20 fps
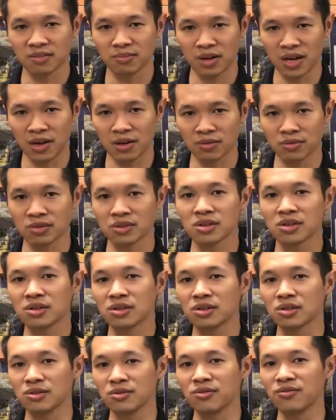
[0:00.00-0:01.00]
pounds
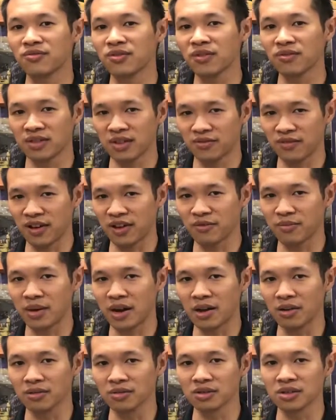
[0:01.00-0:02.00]
to 55
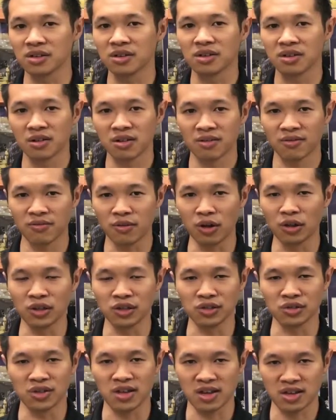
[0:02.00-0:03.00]
pounds fall
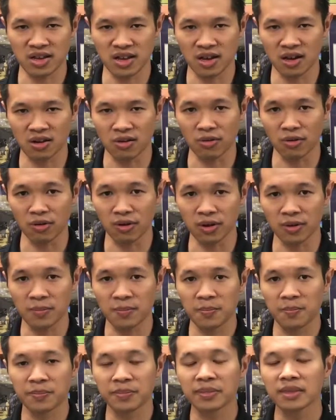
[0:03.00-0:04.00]
into that category.
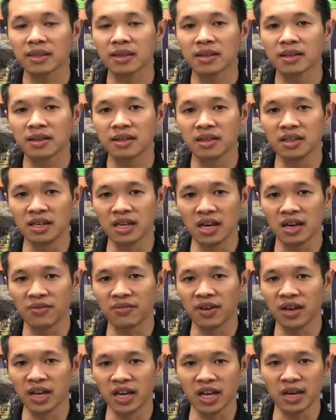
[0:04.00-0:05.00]
The
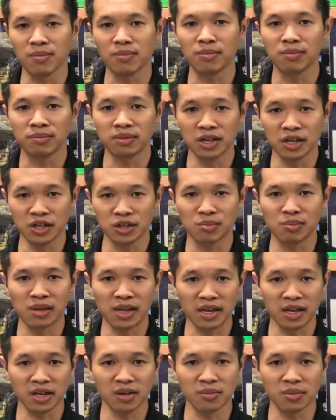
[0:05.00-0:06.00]
FAA does
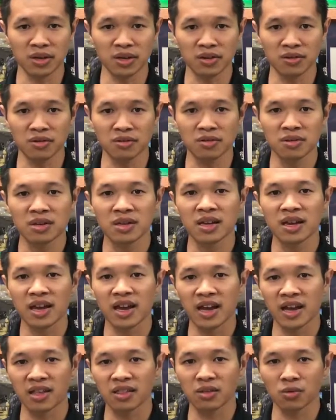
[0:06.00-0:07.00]
plan an appeal,
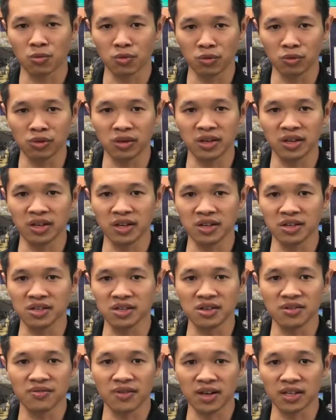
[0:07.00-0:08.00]
and the ruling
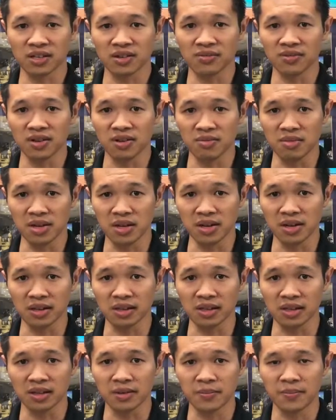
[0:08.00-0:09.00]
is effective
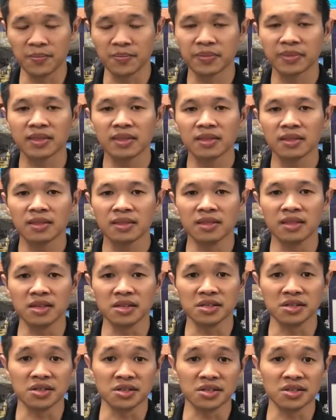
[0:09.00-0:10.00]
immediately.
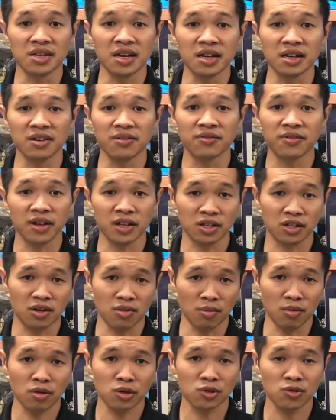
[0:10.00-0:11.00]
This does not affect
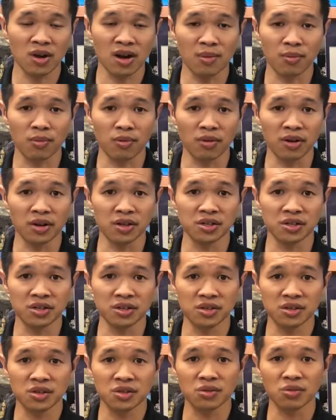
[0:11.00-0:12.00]
commercial
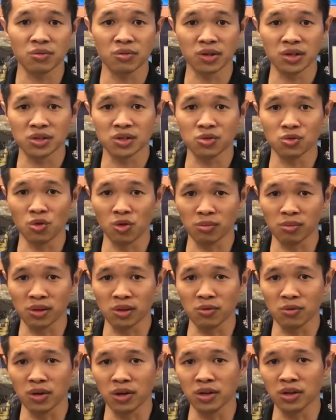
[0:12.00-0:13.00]
operations, which
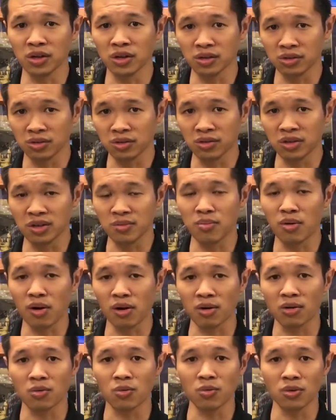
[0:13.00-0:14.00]
normally run under the
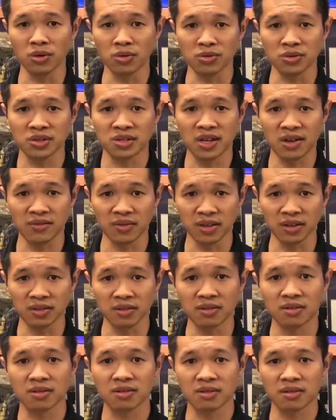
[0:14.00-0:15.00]
Part
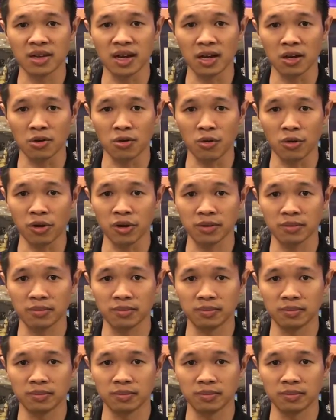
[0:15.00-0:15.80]
107 category.